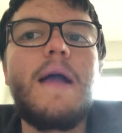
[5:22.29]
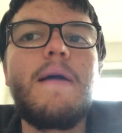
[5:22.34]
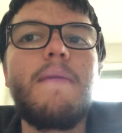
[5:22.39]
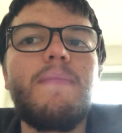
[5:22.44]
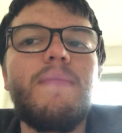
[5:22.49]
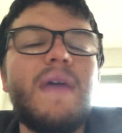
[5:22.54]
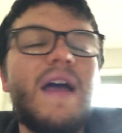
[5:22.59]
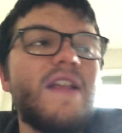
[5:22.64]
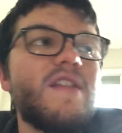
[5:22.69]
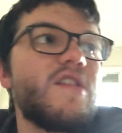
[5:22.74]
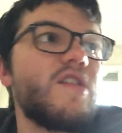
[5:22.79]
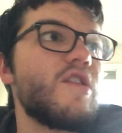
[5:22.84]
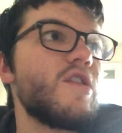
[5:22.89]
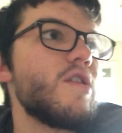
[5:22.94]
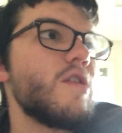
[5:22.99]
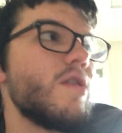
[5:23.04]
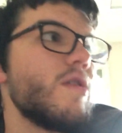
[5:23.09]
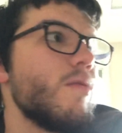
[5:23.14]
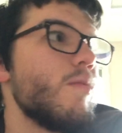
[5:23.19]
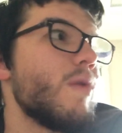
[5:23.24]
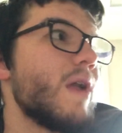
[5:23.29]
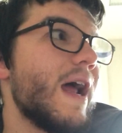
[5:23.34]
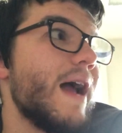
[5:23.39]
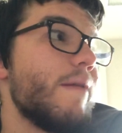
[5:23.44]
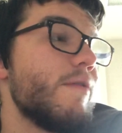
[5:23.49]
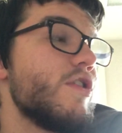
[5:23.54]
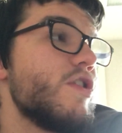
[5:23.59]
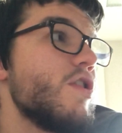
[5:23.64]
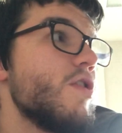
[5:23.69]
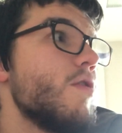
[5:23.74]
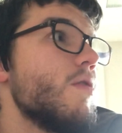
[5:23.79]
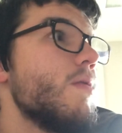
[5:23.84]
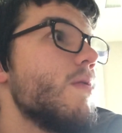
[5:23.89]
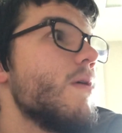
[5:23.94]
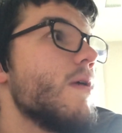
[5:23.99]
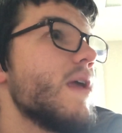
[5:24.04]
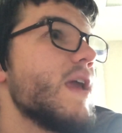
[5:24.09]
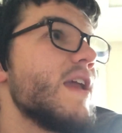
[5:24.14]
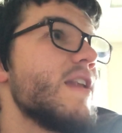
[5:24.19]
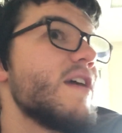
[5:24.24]
That's what I would do.
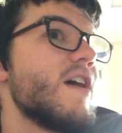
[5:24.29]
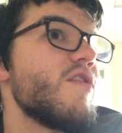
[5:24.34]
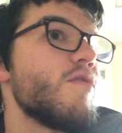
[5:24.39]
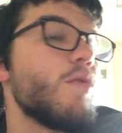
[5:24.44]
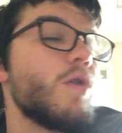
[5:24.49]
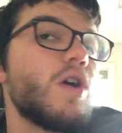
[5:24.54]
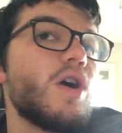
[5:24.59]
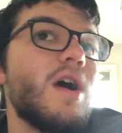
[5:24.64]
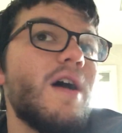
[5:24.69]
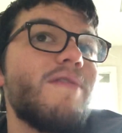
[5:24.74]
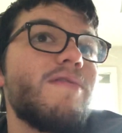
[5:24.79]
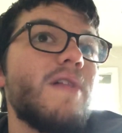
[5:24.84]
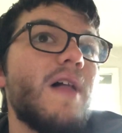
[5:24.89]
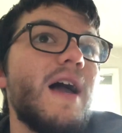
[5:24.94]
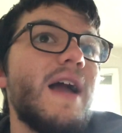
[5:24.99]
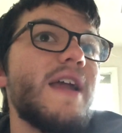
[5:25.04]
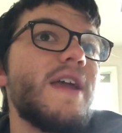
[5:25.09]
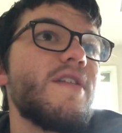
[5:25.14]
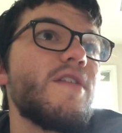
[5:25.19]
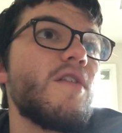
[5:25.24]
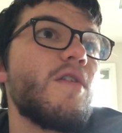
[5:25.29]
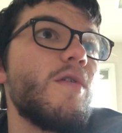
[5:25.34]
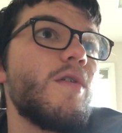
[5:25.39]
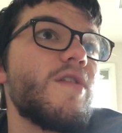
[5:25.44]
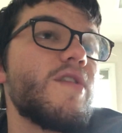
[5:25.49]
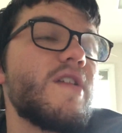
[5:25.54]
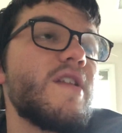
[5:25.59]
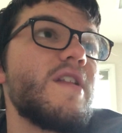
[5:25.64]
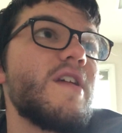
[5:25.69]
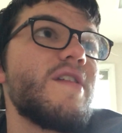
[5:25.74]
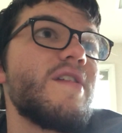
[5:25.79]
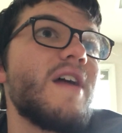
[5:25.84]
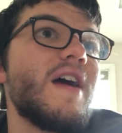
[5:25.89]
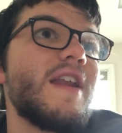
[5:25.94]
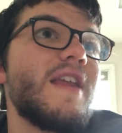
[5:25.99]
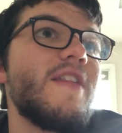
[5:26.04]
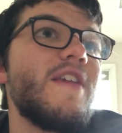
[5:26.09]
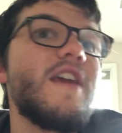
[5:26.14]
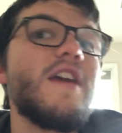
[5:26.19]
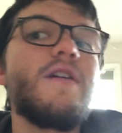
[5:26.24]
It does work offline because, of course, it does not
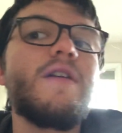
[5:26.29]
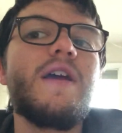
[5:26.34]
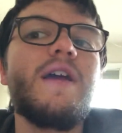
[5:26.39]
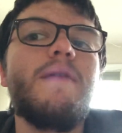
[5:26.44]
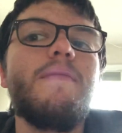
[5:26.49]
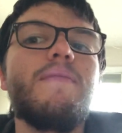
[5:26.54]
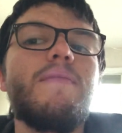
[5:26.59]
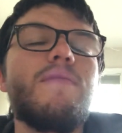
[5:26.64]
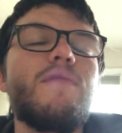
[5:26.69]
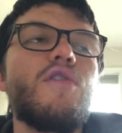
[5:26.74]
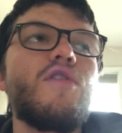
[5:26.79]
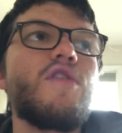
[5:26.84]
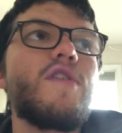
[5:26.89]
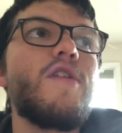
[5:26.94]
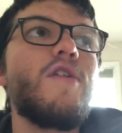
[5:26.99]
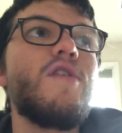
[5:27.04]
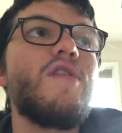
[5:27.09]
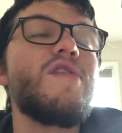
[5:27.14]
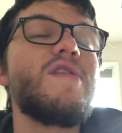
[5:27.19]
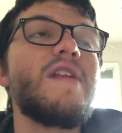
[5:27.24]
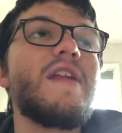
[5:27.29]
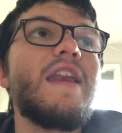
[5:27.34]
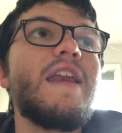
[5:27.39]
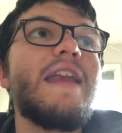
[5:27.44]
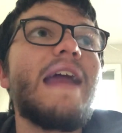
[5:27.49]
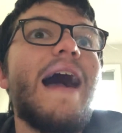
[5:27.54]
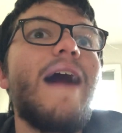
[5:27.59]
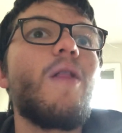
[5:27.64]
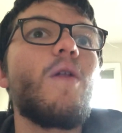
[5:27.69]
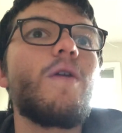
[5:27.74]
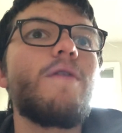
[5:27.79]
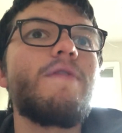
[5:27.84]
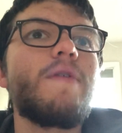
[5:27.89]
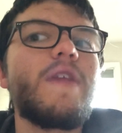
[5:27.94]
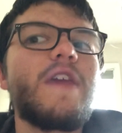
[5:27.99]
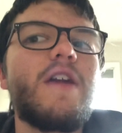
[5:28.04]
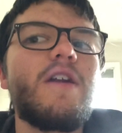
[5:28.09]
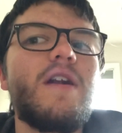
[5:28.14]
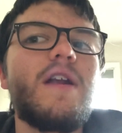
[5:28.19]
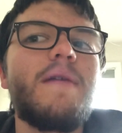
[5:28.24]
need the internet. You just need to download it from
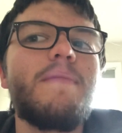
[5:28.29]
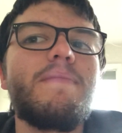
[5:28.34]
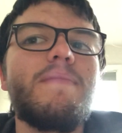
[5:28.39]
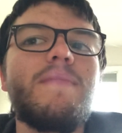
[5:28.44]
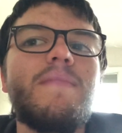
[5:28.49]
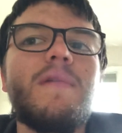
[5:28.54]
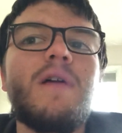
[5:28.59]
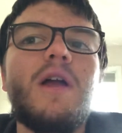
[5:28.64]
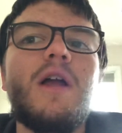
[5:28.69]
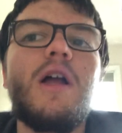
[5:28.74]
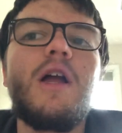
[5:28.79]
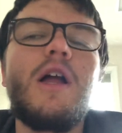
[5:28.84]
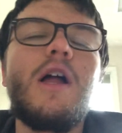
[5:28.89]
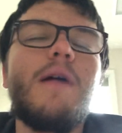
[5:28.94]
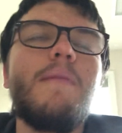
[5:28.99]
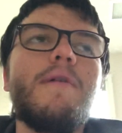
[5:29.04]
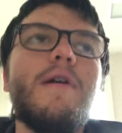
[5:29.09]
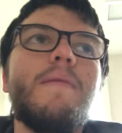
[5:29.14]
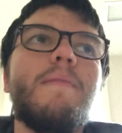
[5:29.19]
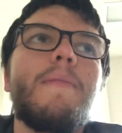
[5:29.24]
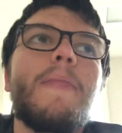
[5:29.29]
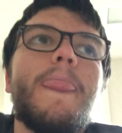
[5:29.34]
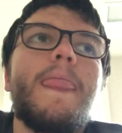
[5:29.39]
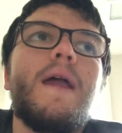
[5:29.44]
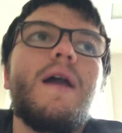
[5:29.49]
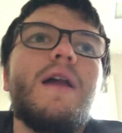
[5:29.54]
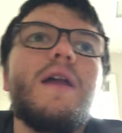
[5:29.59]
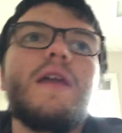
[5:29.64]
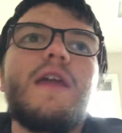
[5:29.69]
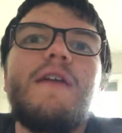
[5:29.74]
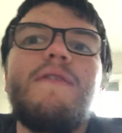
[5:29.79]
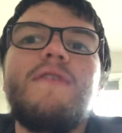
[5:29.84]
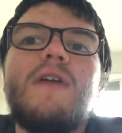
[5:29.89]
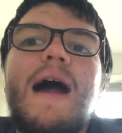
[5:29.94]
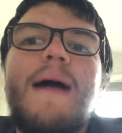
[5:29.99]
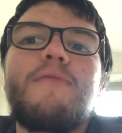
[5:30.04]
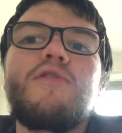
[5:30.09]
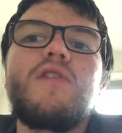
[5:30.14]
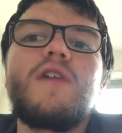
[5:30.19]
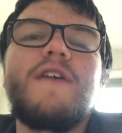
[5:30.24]
the internet. But if you
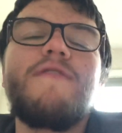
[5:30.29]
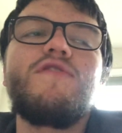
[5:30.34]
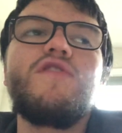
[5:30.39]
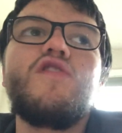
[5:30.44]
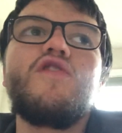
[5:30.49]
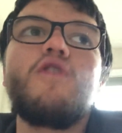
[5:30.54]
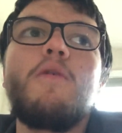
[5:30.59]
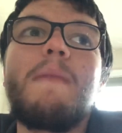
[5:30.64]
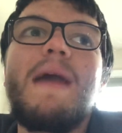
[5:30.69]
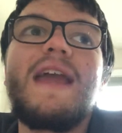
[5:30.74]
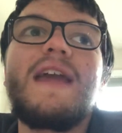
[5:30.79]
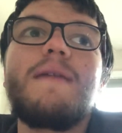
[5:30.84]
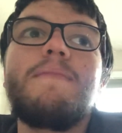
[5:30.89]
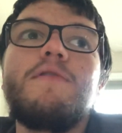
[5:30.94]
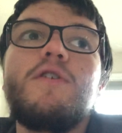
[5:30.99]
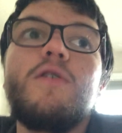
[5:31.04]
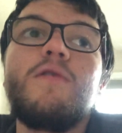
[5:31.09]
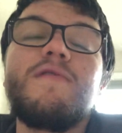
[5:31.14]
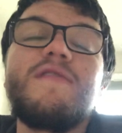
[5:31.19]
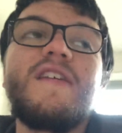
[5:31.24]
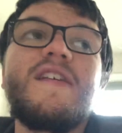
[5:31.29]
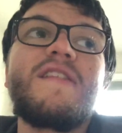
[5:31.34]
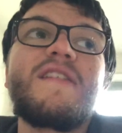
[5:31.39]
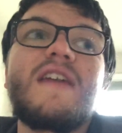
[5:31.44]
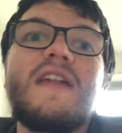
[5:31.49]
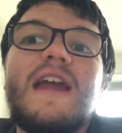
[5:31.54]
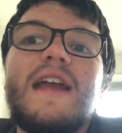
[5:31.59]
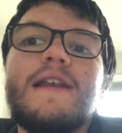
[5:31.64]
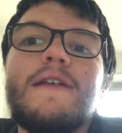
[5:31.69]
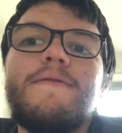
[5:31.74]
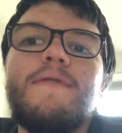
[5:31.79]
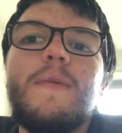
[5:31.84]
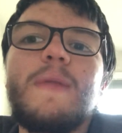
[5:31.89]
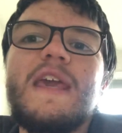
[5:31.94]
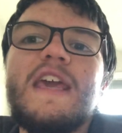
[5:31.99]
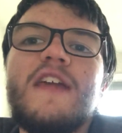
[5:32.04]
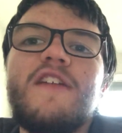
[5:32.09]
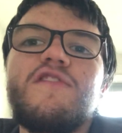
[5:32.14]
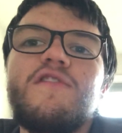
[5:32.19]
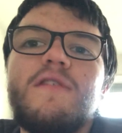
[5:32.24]
absolutely have to use your main computer, disconnect it from the
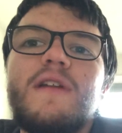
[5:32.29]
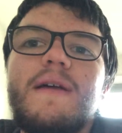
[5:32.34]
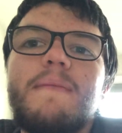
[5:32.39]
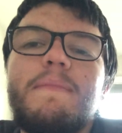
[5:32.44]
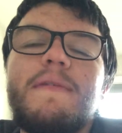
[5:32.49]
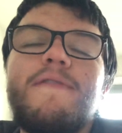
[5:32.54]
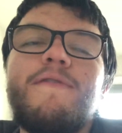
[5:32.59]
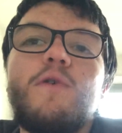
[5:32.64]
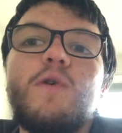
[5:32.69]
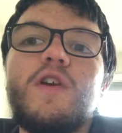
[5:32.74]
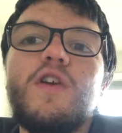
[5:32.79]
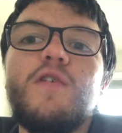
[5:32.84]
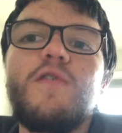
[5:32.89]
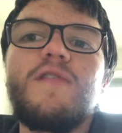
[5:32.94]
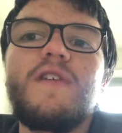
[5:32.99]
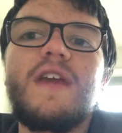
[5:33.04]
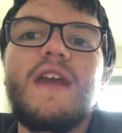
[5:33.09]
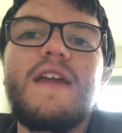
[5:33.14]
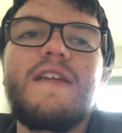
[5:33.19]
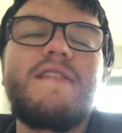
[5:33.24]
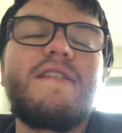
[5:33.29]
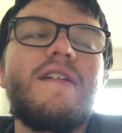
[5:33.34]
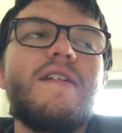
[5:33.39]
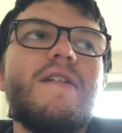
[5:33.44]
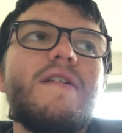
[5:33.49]
internet before using it.